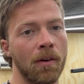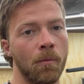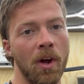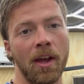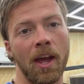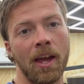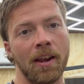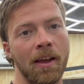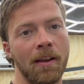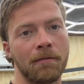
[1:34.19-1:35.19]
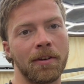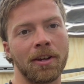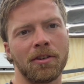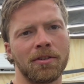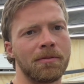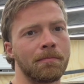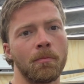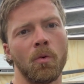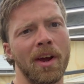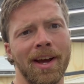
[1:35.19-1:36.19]
went ahead and figured
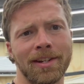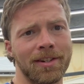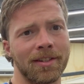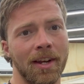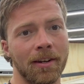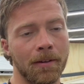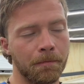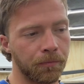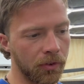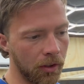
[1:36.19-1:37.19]
why not just send it.